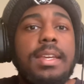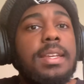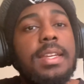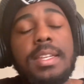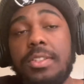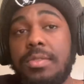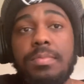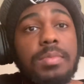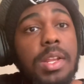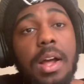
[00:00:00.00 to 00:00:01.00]
He's,
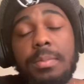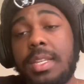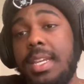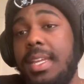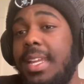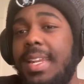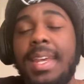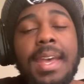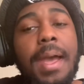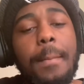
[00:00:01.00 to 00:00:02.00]
you know what I'm saying?
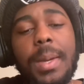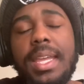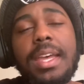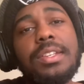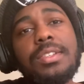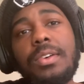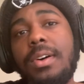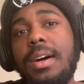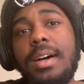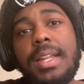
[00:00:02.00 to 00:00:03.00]
But yeah,
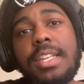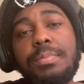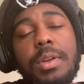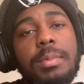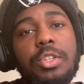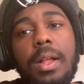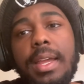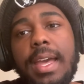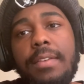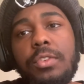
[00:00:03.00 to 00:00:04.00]
so that's pretty much all I
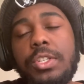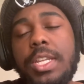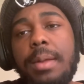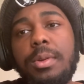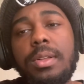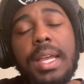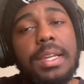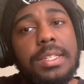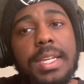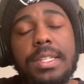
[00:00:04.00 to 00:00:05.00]
got for this chapter. Like I
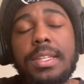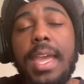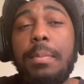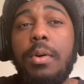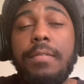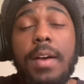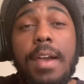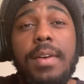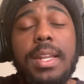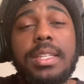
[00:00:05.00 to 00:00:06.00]
said, it's an
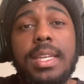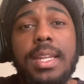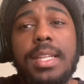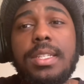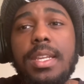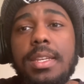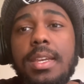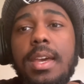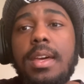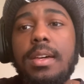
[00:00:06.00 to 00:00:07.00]
8.5 out of 10, I'd say.
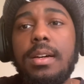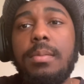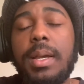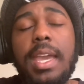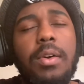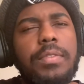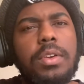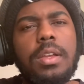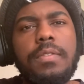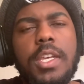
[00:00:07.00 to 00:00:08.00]
I can't wait for
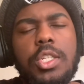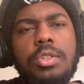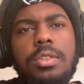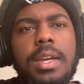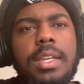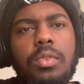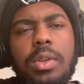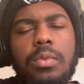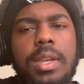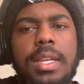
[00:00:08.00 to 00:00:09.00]
the official so I can
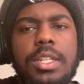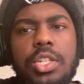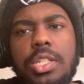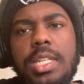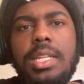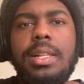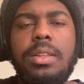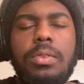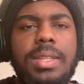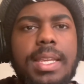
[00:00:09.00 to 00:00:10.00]
reread and just see
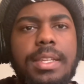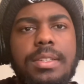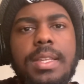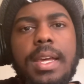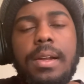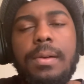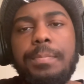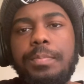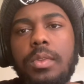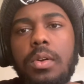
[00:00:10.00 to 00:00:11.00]
little things that
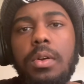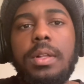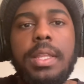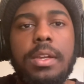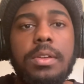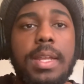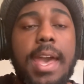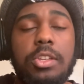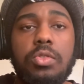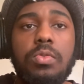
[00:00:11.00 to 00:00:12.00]
are clear, the
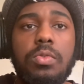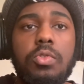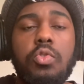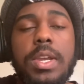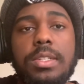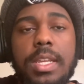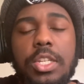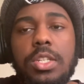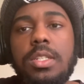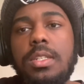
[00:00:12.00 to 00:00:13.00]
actual
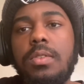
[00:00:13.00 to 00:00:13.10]
translations.